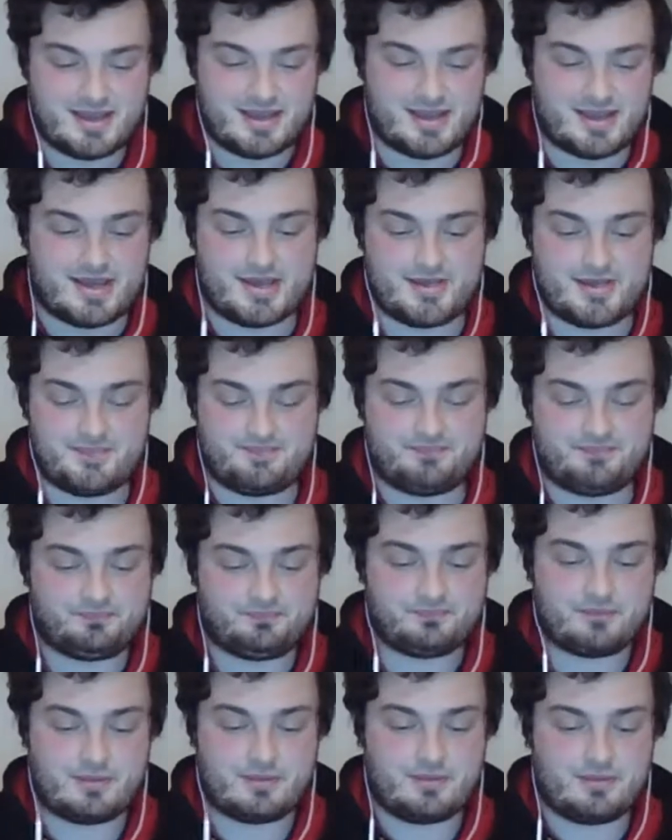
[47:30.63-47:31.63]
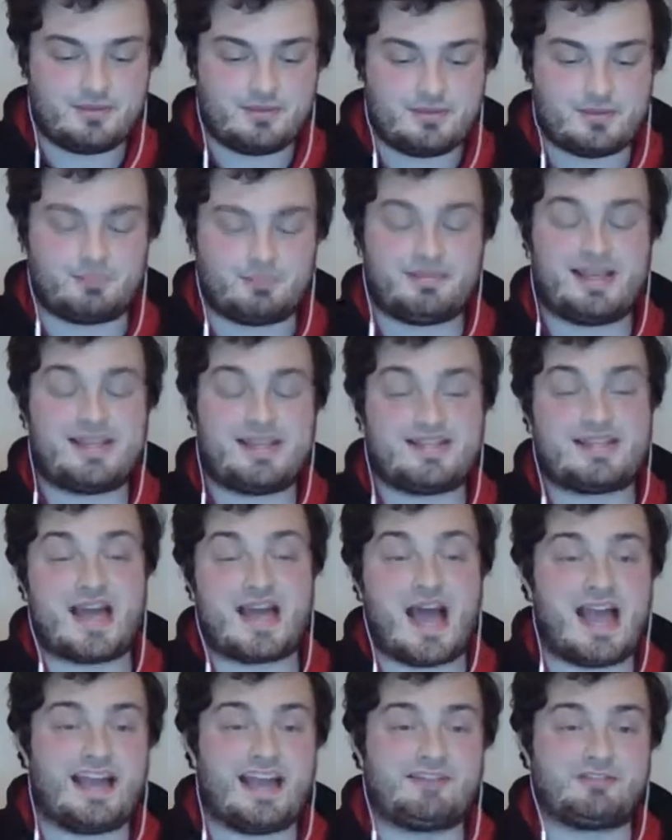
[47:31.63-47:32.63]
The players that
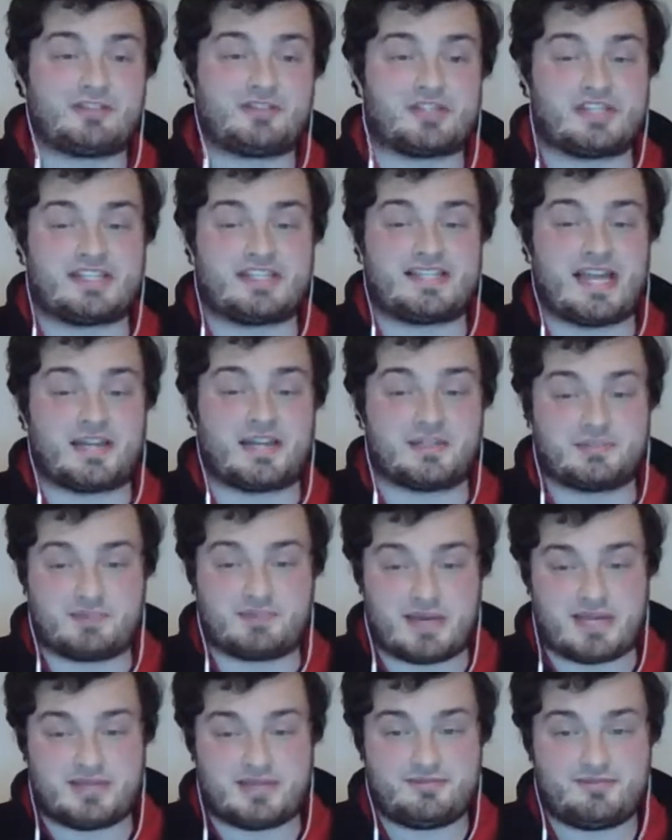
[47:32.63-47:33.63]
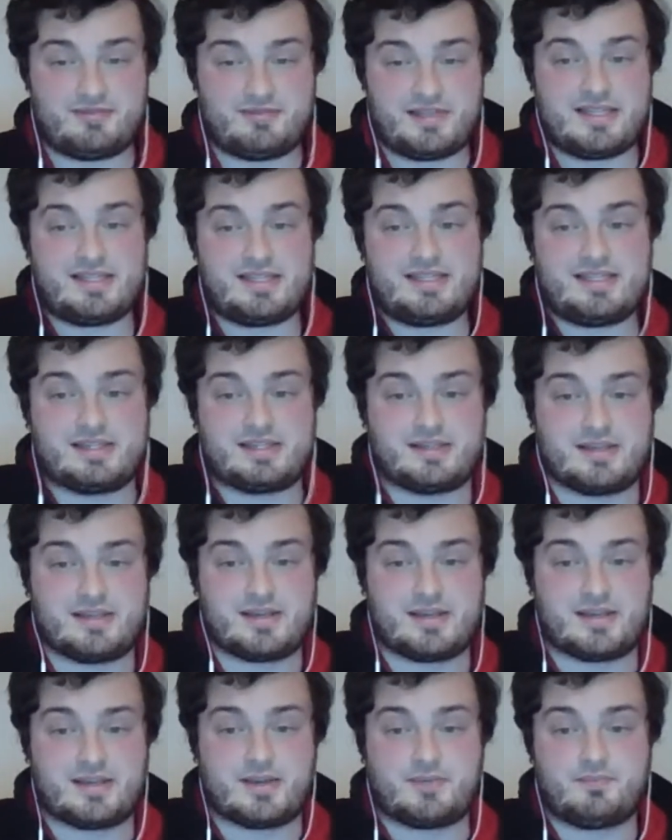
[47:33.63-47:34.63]
I have on standby for this
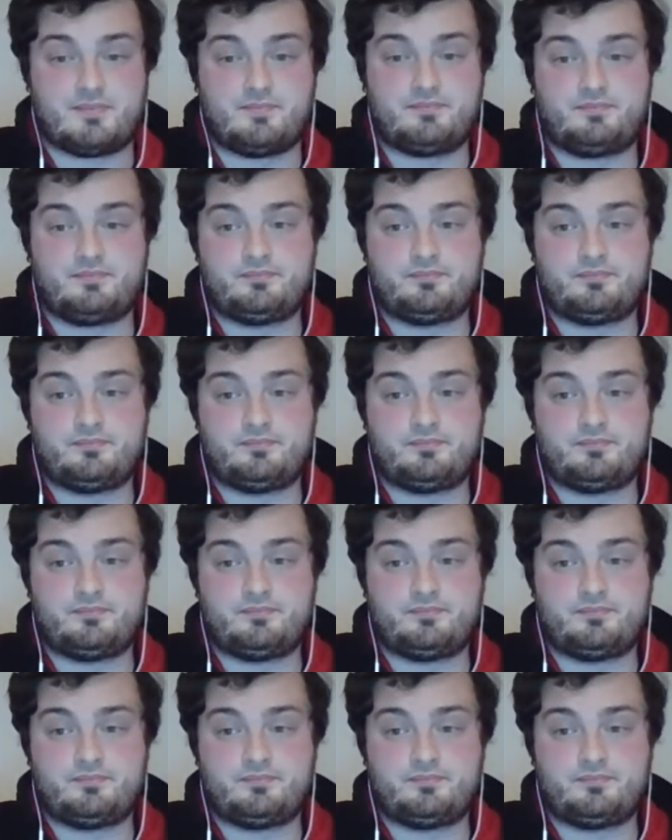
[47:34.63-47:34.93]
that